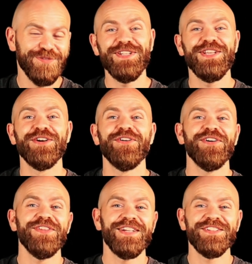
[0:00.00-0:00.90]
video
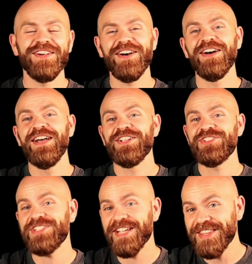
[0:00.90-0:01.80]
on the guitar,
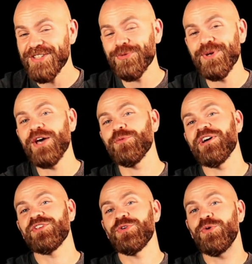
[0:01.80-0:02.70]
check this one out
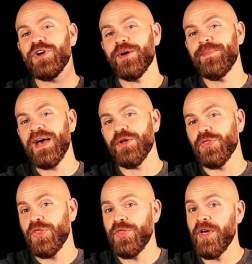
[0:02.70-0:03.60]
where I talk
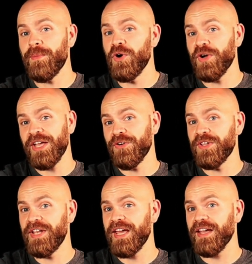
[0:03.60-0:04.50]
about thumb hooking on
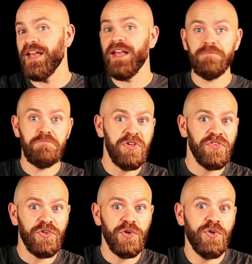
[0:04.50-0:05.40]
the neck. Is
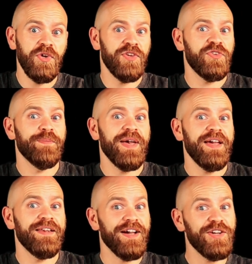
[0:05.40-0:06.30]
it good? Is it
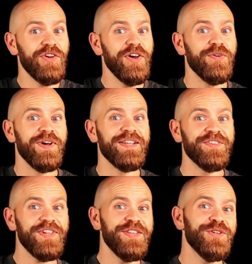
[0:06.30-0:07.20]
bad? I don't know. It
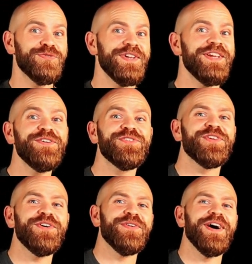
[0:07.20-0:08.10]
is in this video,
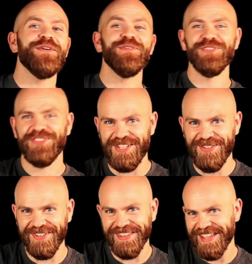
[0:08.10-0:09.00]
so I will see
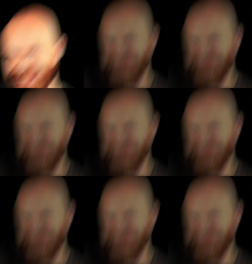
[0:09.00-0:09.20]
you in there.